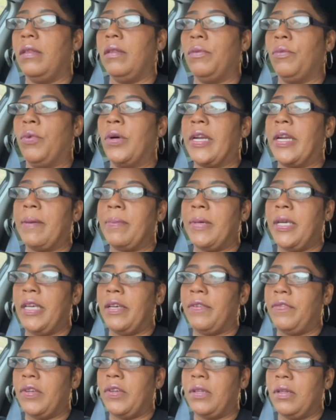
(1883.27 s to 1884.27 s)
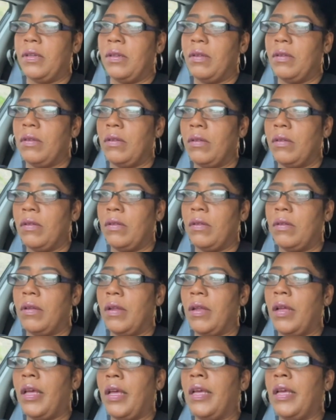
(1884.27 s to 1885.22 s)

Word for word: what I'm giving.